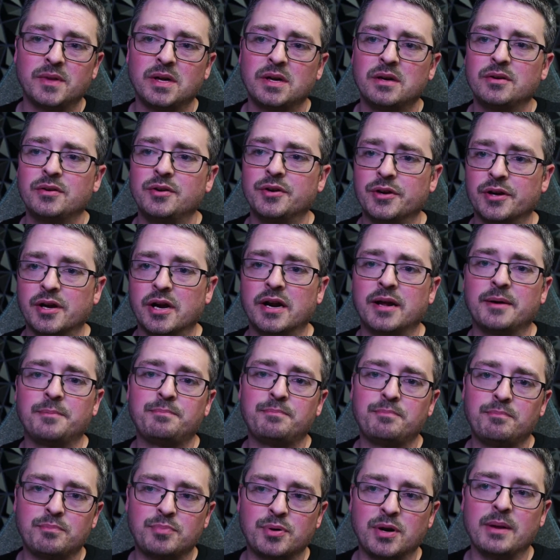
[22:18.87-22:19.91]
You're going to
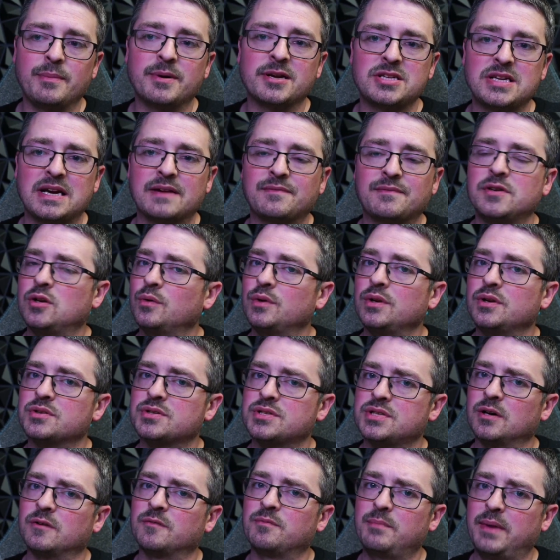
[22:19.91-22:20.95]
pretty much have to do it
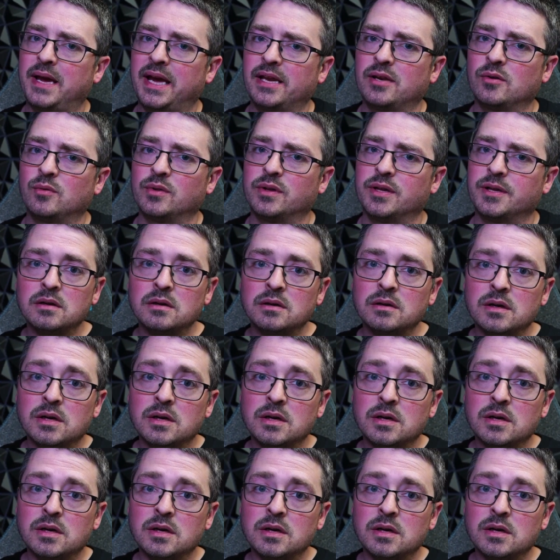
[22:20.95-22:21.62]
yourself manually.